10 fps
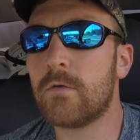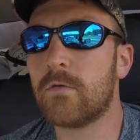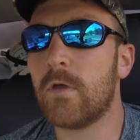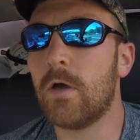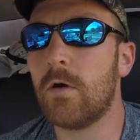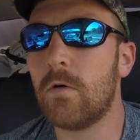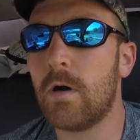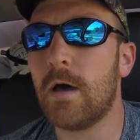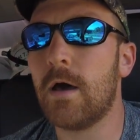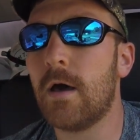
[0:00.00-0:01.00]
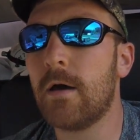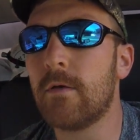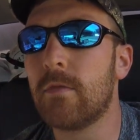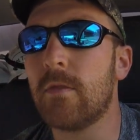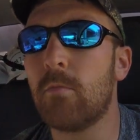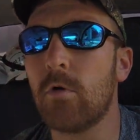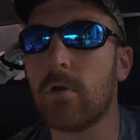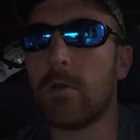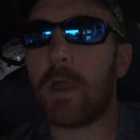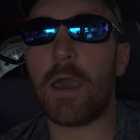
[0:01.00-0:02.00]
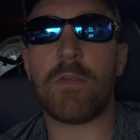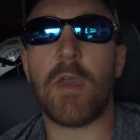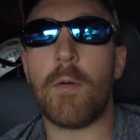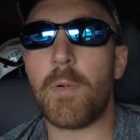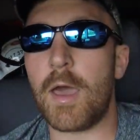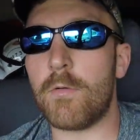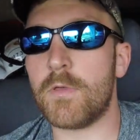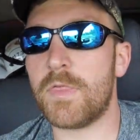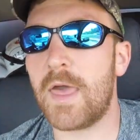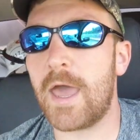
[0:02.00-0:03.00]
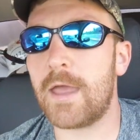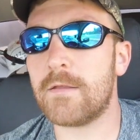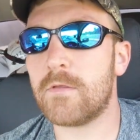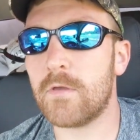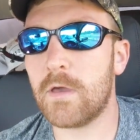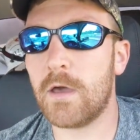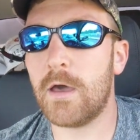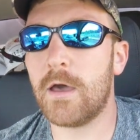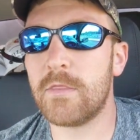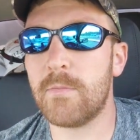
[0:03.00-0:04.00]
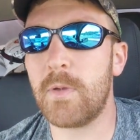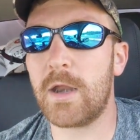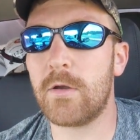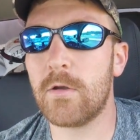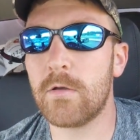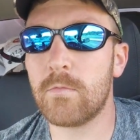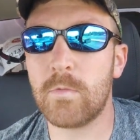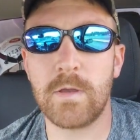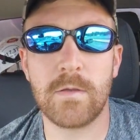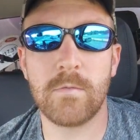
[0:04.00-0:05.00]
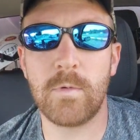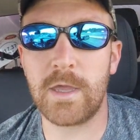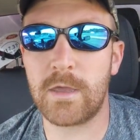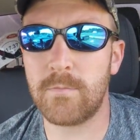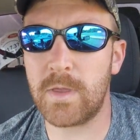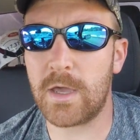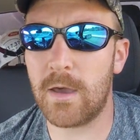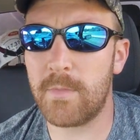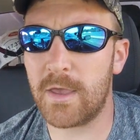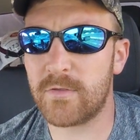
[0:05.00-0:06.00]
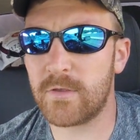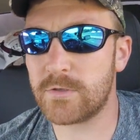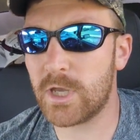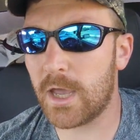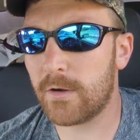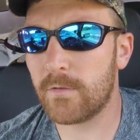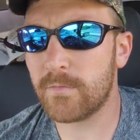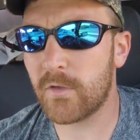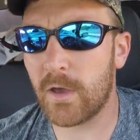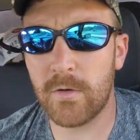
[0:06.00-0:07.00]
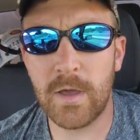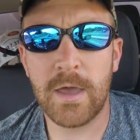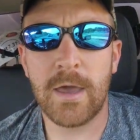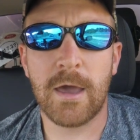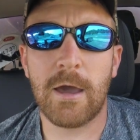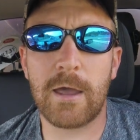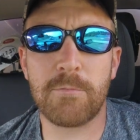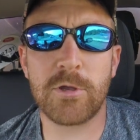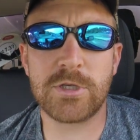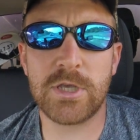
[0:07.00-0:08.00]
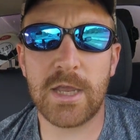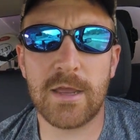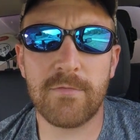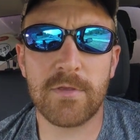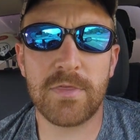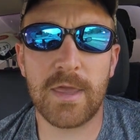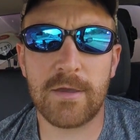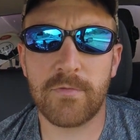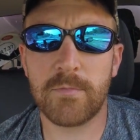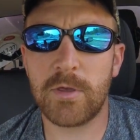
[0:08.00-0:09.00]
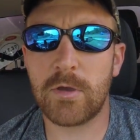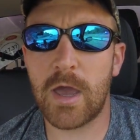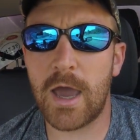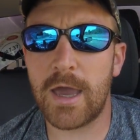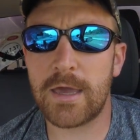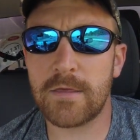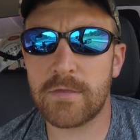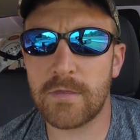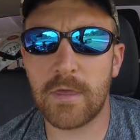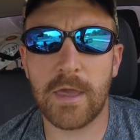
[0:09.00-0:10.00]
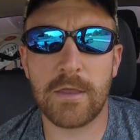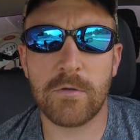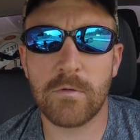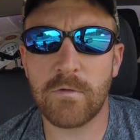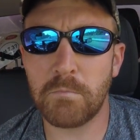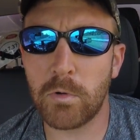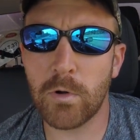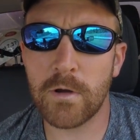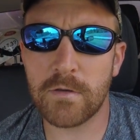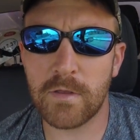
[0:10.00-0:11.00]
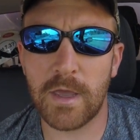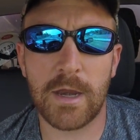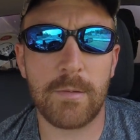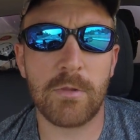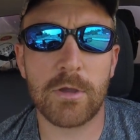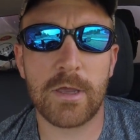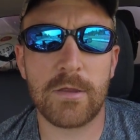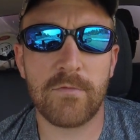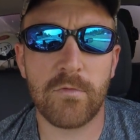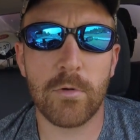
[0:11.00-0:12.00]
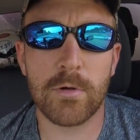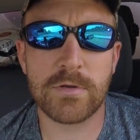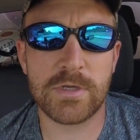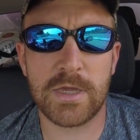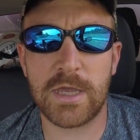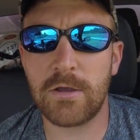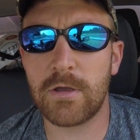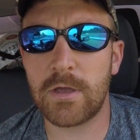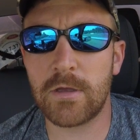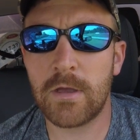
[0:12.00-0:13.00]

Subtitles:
So the more you guys help out with that, the better we can become as a channel. So I appreciate everything from you guys and your support, and I'm looking forward to hearing